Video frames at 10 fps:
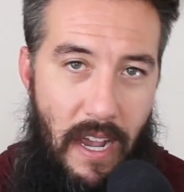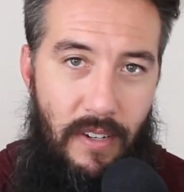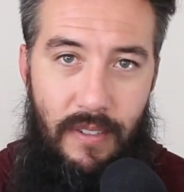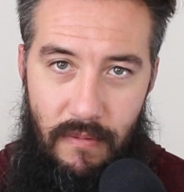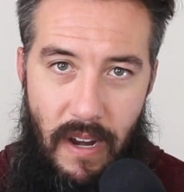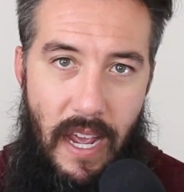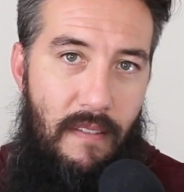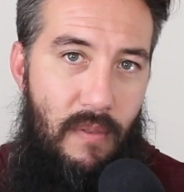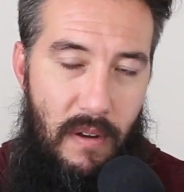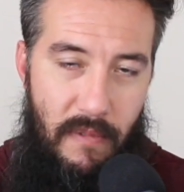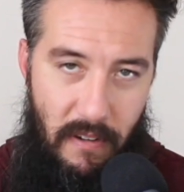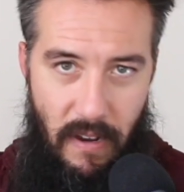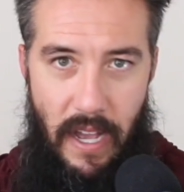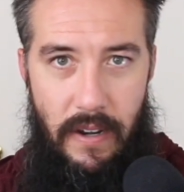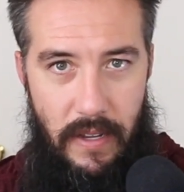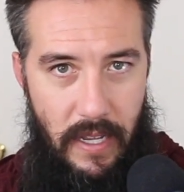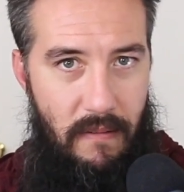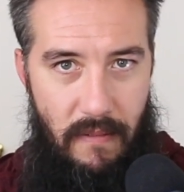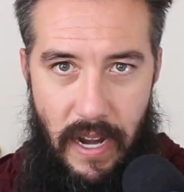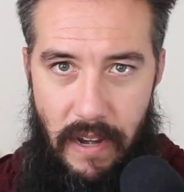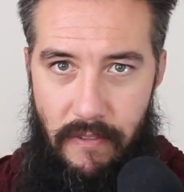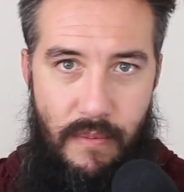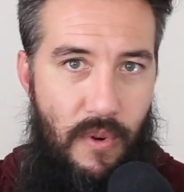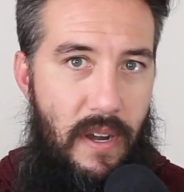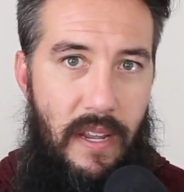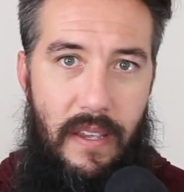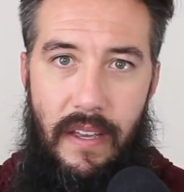Writers write. If you want to be a writer, you got to write every morning.